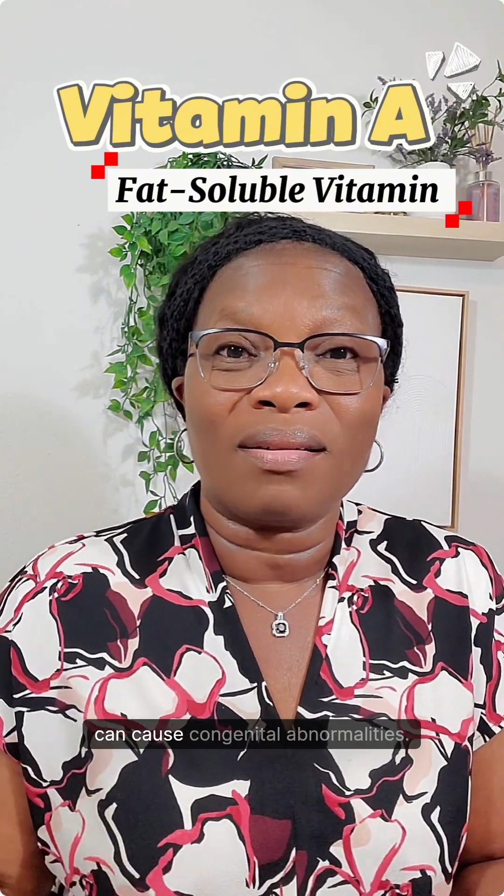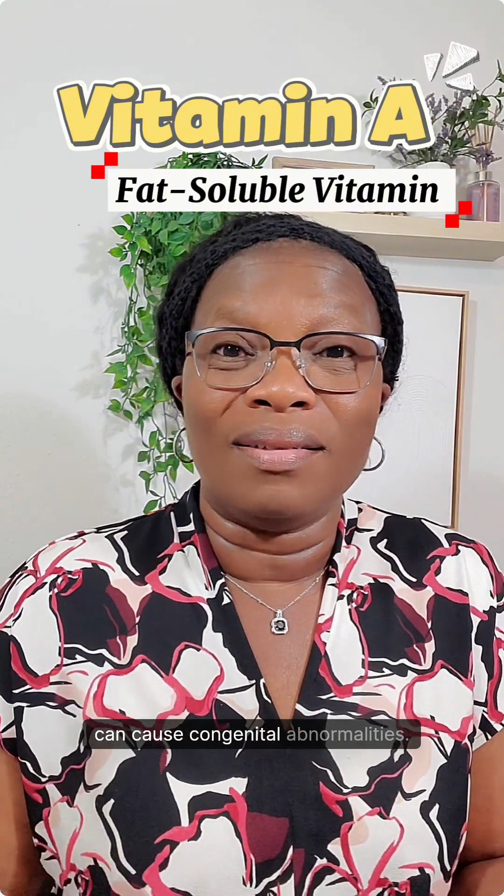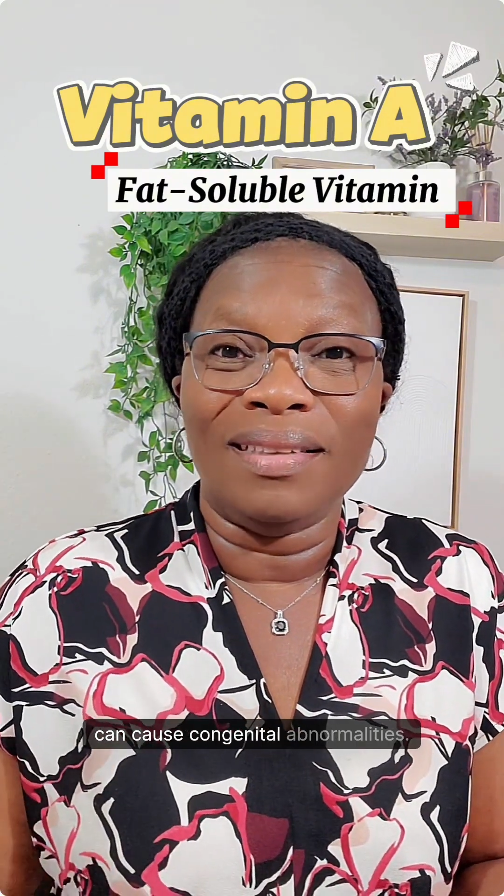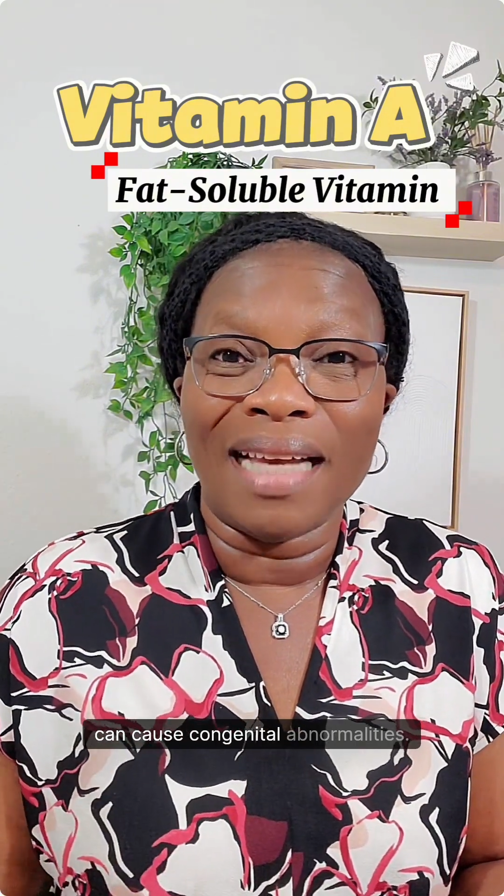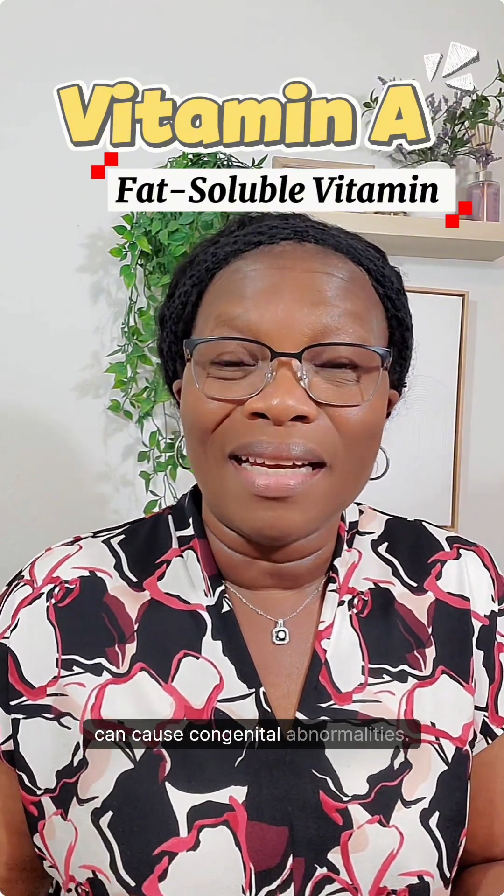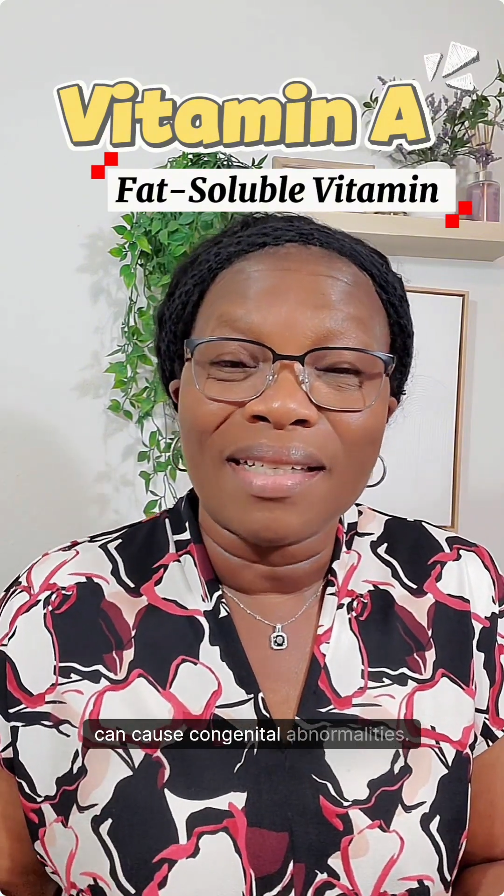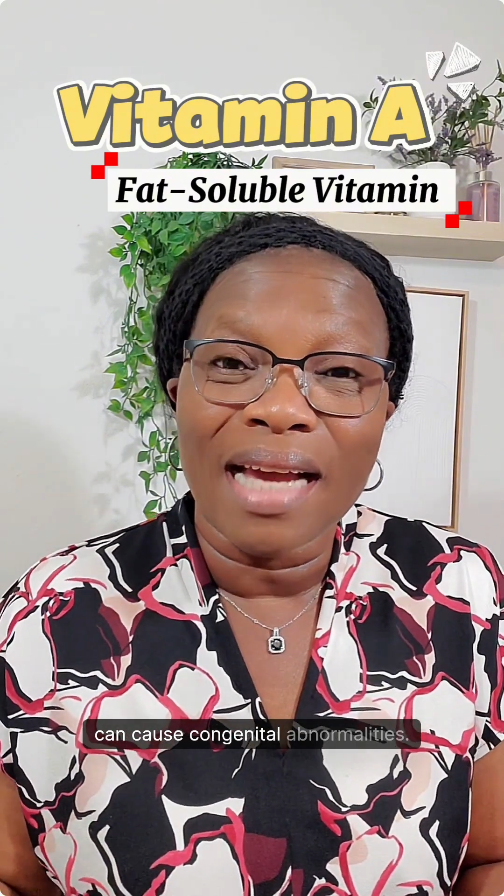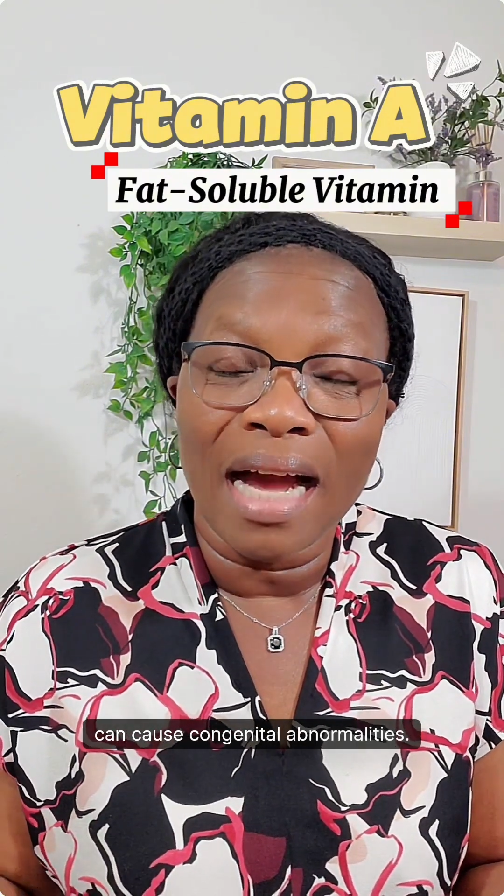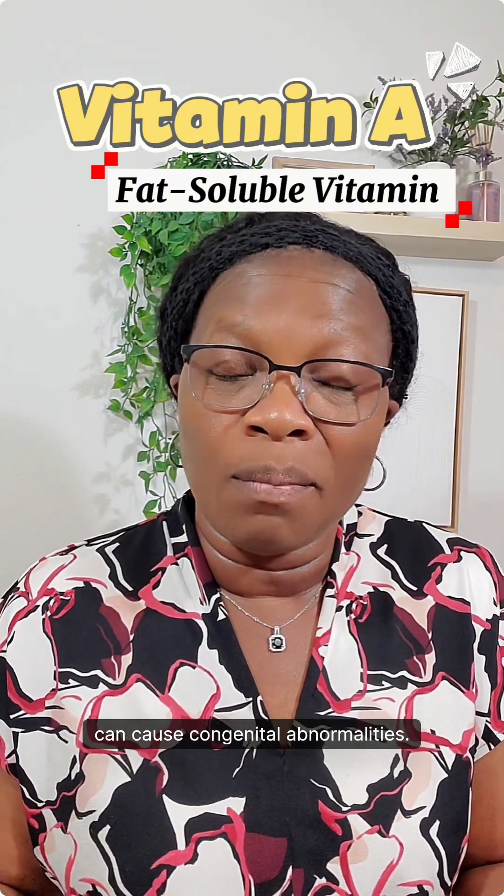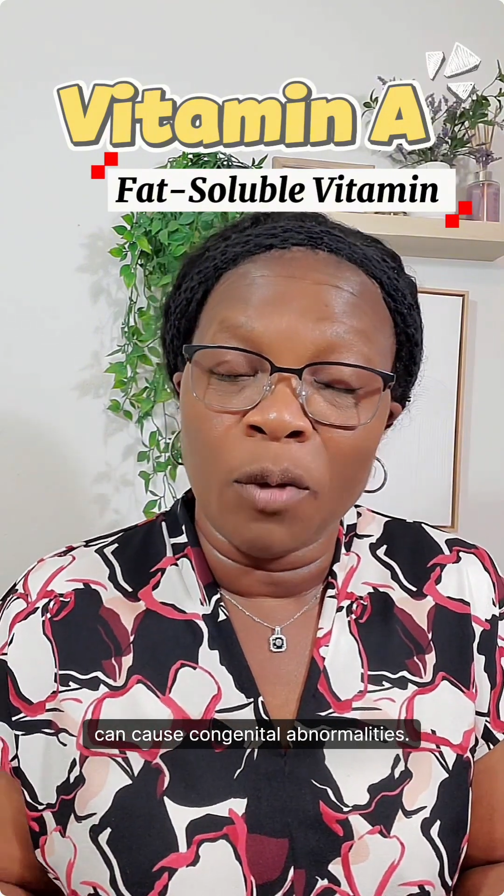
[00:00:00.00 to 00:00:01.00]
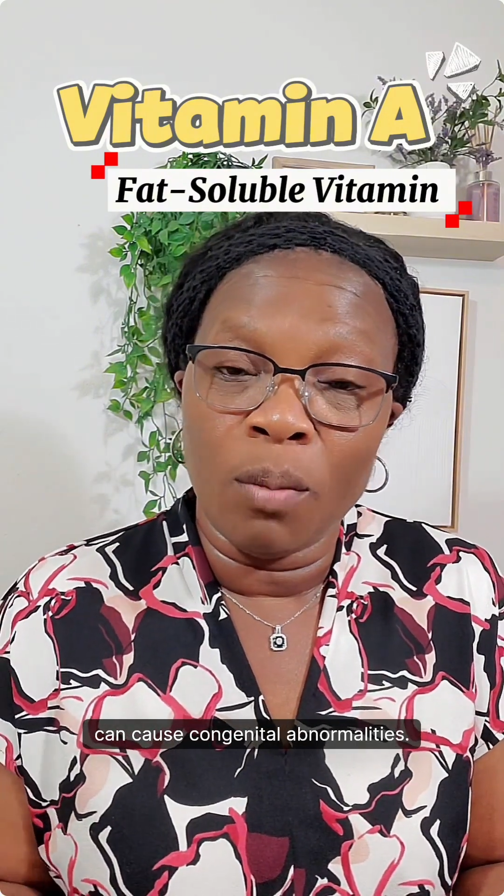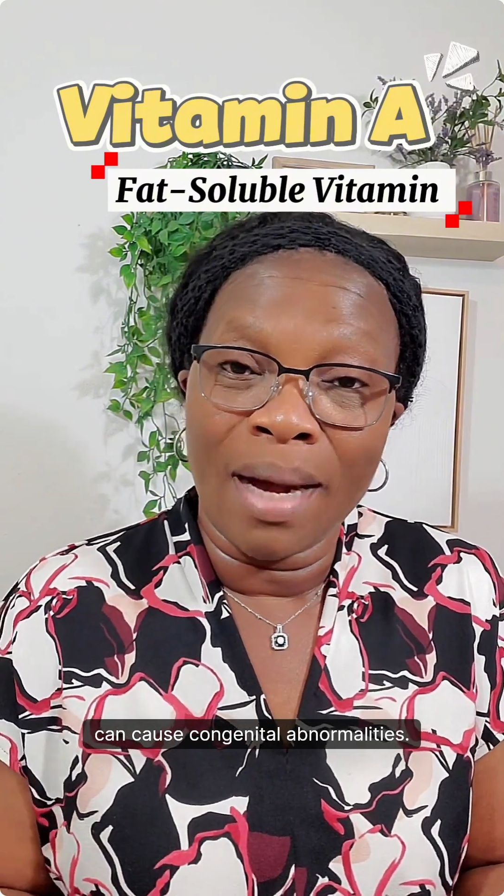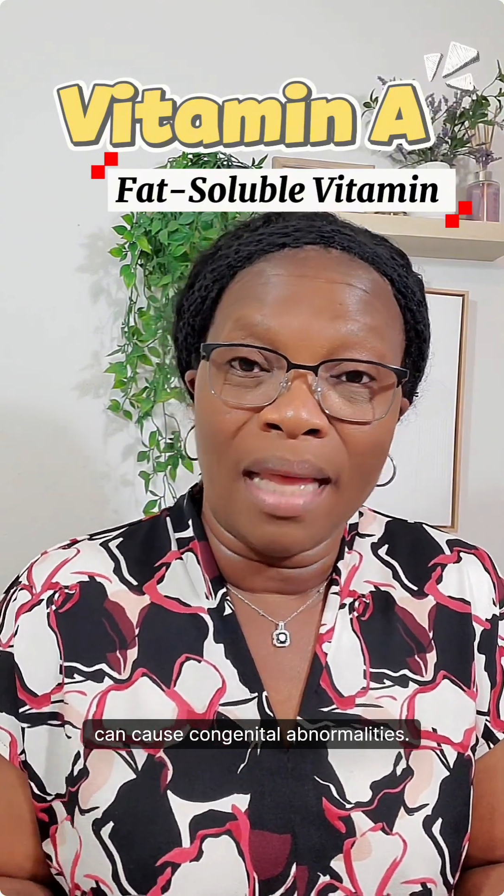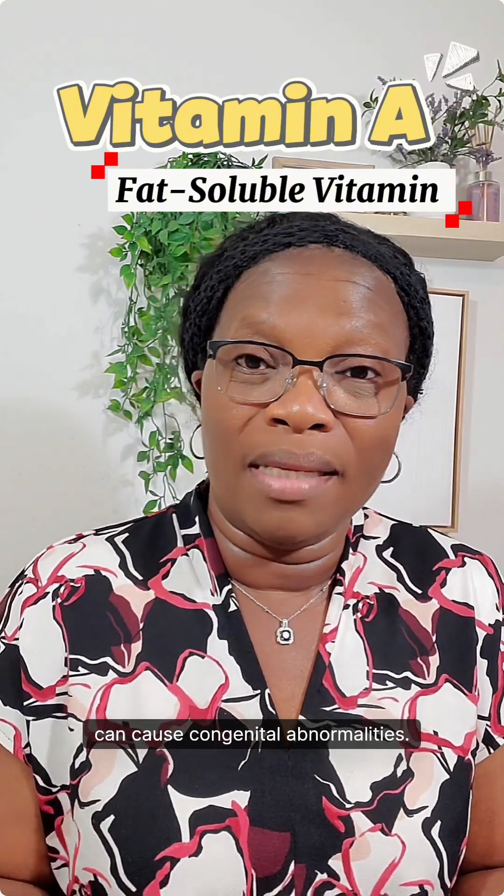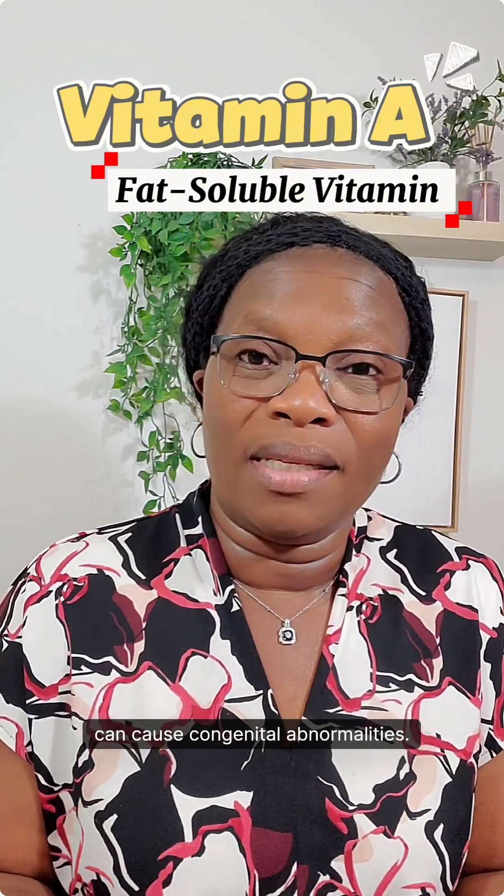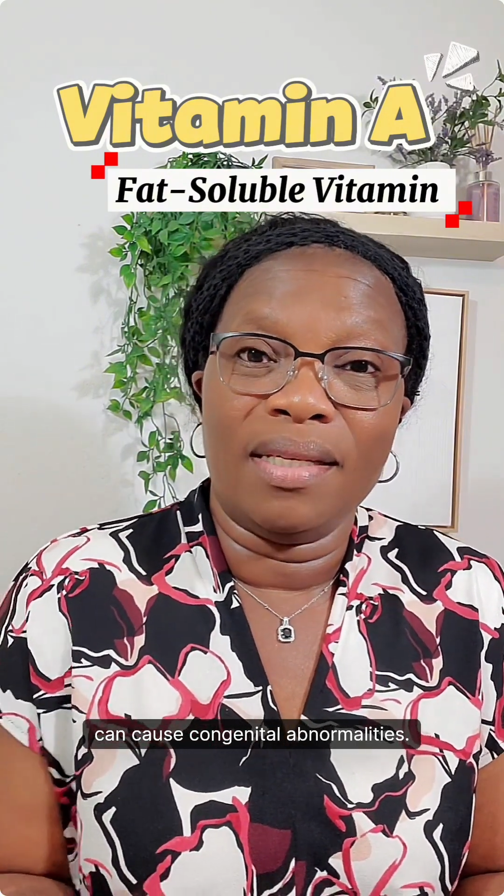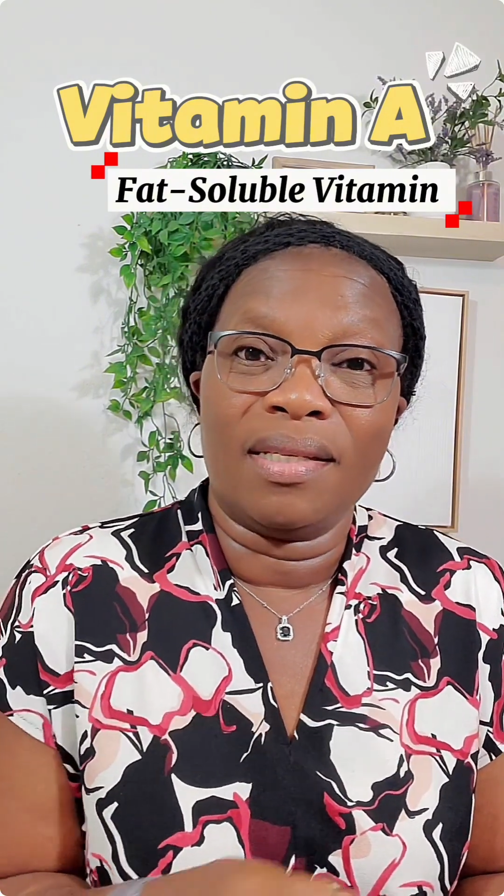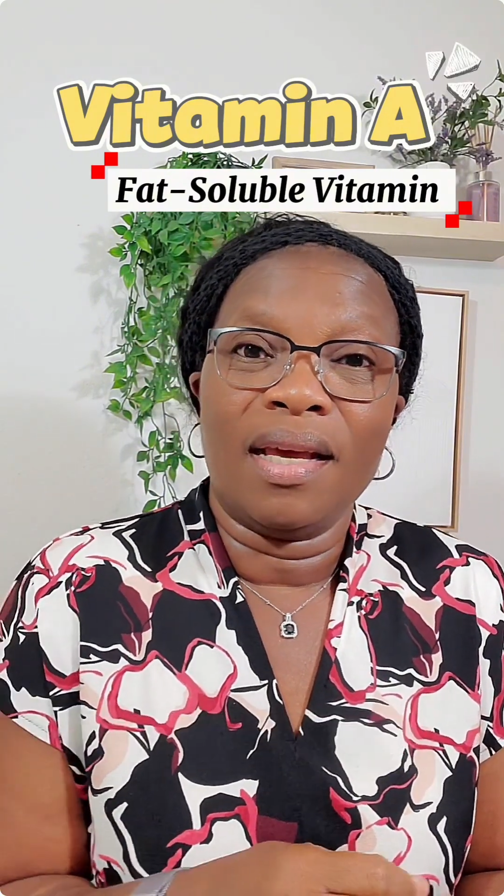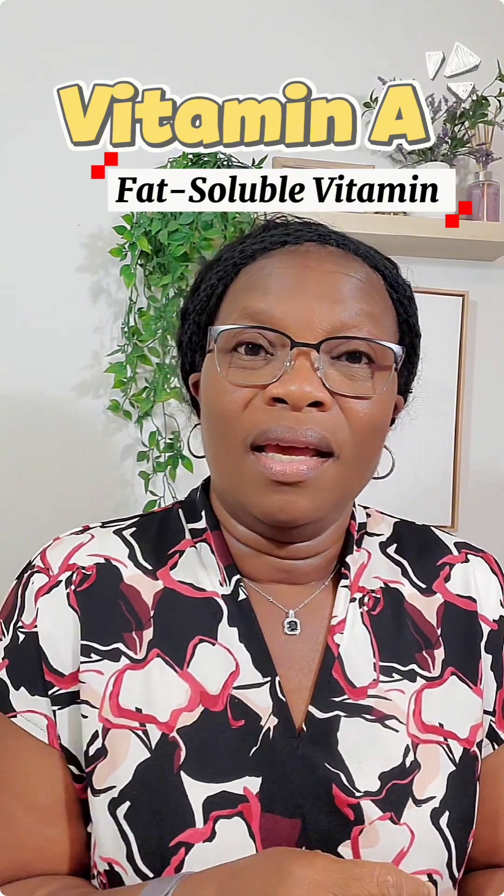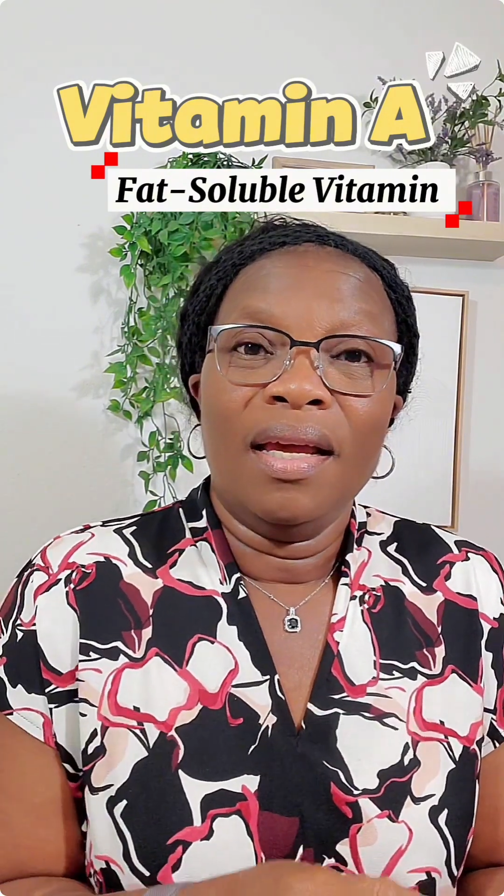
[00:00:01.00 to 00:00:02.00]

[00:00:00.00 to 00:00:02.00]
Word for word: congenital abnormalities.